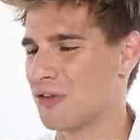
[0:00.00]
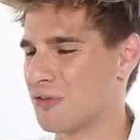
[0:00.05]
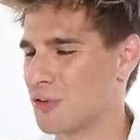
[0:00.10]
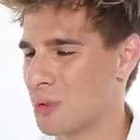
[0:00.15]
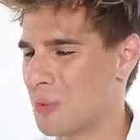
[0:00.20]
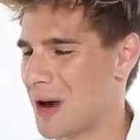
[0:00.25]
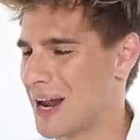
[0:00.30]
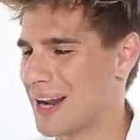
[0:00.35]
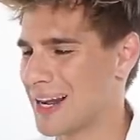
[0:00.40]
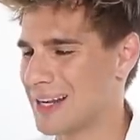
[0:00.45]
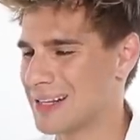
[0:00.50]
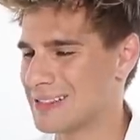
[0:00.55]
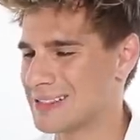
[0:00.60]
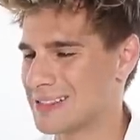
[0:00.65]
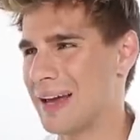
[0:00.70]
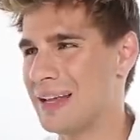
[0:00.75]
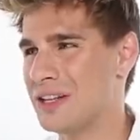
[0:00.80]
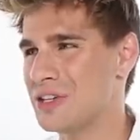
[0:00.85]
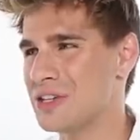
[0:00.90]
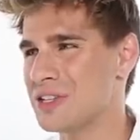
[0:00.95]
for weddings,
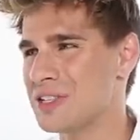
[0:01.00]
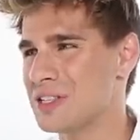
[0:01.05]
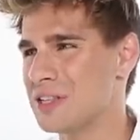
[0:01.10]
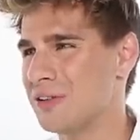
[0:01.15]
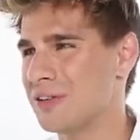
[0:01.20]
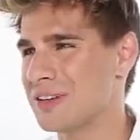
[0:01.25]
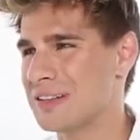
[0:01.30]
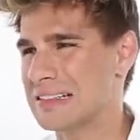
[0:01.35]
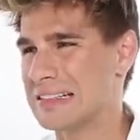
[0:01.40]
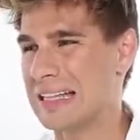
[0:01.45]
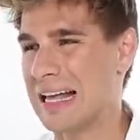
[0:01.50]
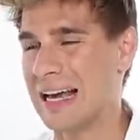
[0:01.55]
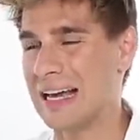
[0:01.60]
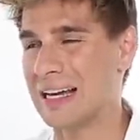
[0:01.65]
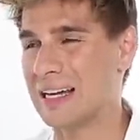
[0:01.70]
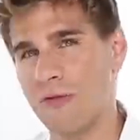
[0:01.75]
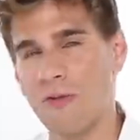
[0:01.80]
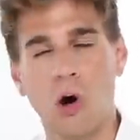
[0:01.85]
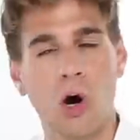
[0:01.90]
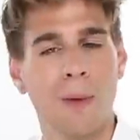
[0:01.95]
it just looks
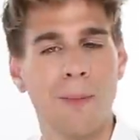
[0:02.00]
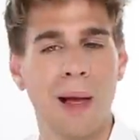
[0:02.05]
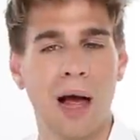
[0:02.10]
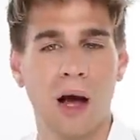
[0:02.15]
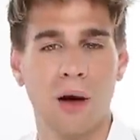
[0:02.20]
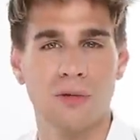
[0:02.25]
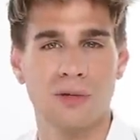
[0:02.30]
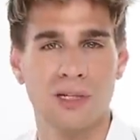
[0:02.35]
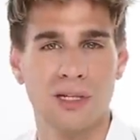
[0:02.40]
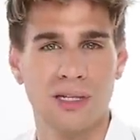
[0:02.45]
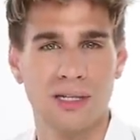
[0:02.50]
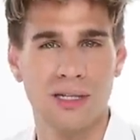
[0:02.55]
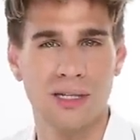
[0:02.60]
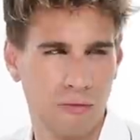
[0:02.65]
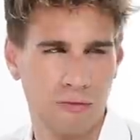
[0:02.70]
like farmhouse